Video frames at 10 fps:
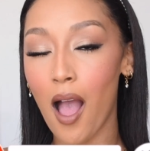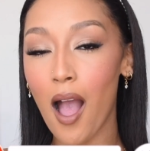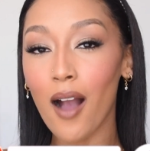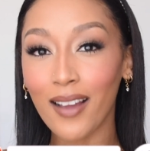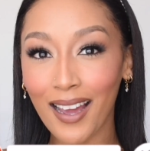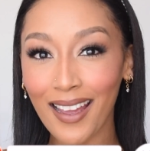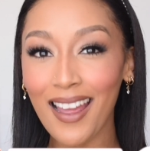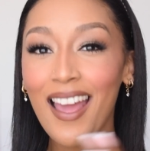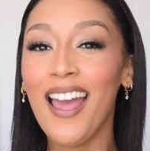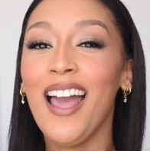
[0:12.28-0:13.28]
Okay,
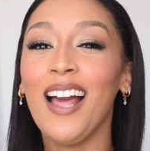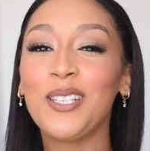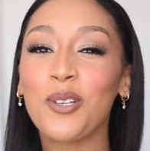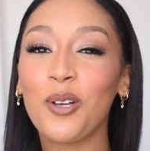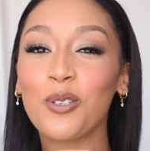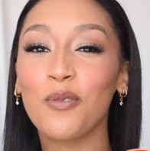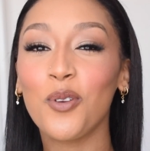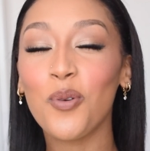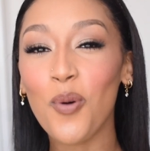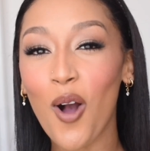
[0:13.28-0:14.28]
and to those of you
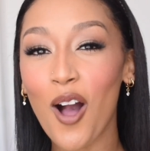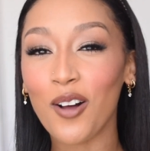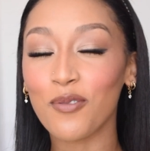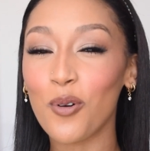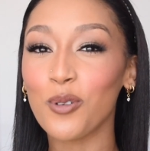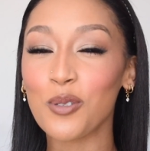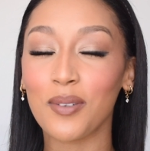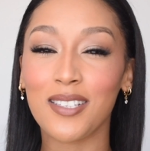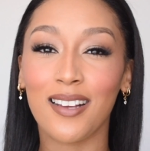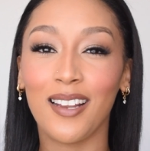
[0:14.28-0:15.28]
who are of course
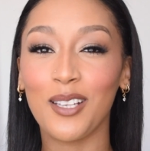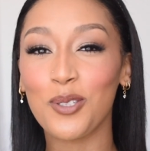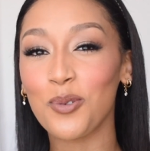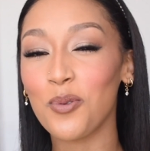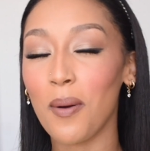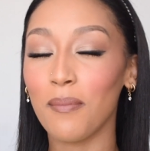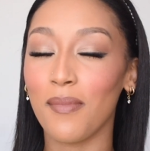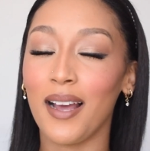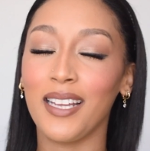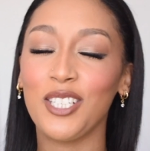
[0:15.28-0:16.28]
returning to
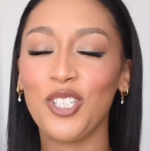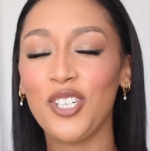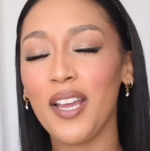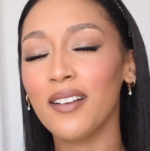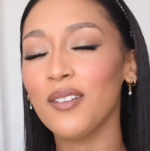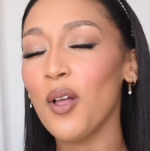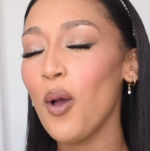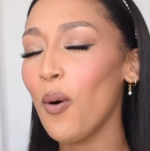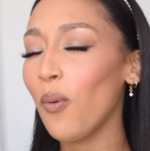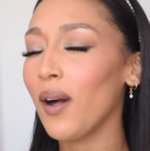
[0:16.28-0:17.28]
my channel,
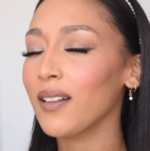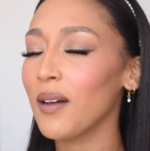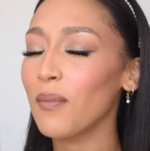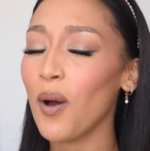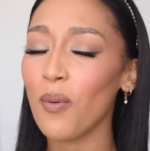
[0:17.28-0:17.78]
welcome